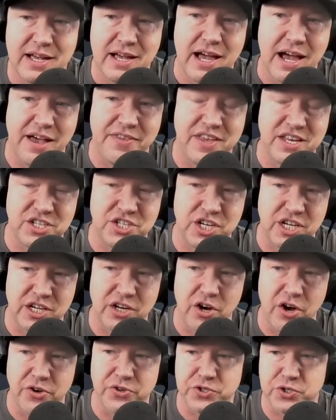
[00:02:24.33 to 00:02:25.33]
And then she
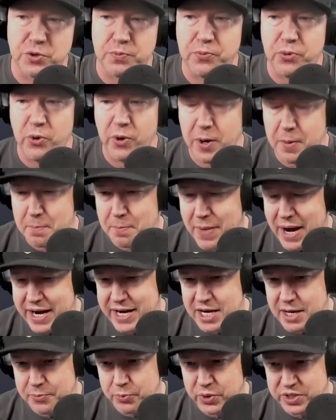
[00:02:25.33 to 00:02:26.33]
can also put
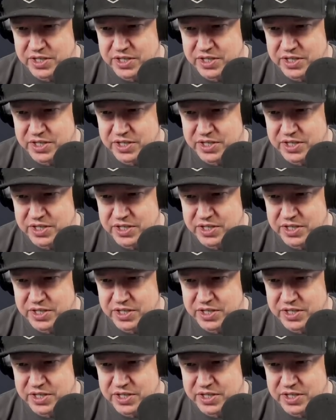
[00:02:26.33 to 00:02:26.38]
might up,